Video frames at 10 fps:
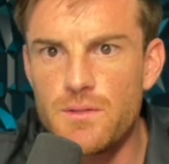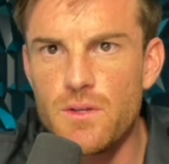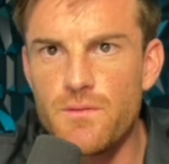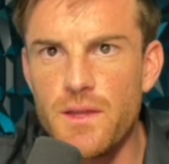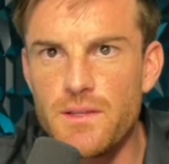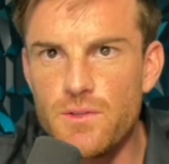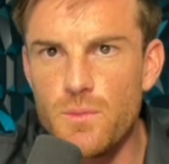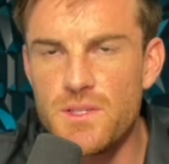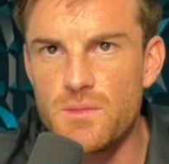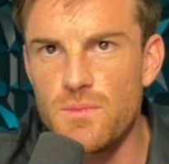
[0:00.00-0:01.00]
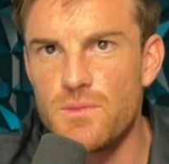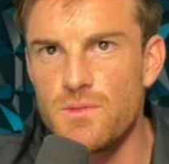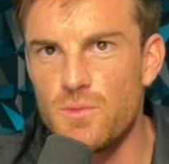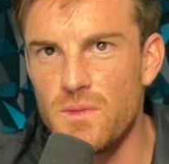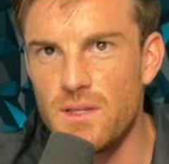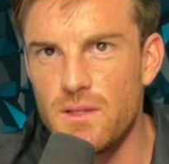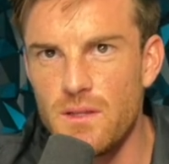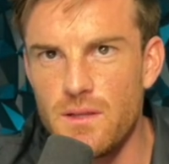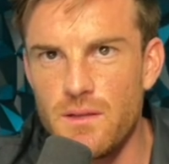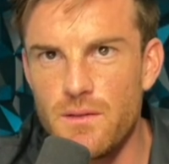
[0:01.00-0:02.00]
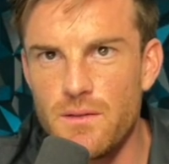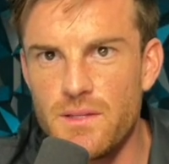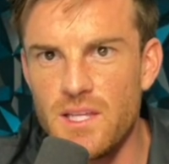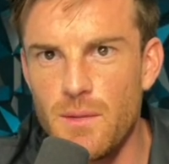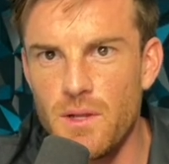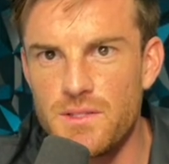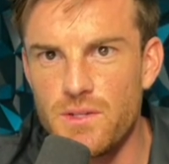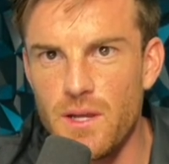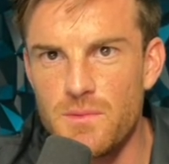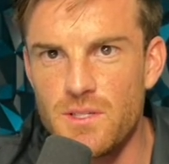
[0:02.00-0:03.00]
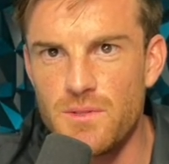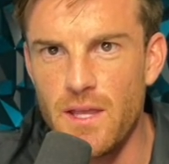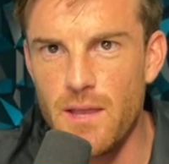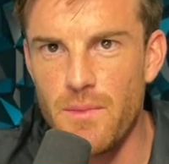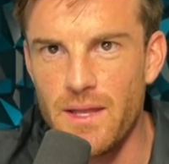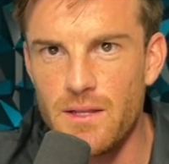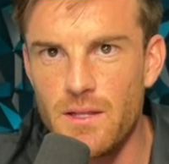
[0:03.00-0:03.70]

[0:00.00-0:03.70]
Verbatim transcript: So if I do miss them, shoot me in DM on Instagram or something. Hey, man.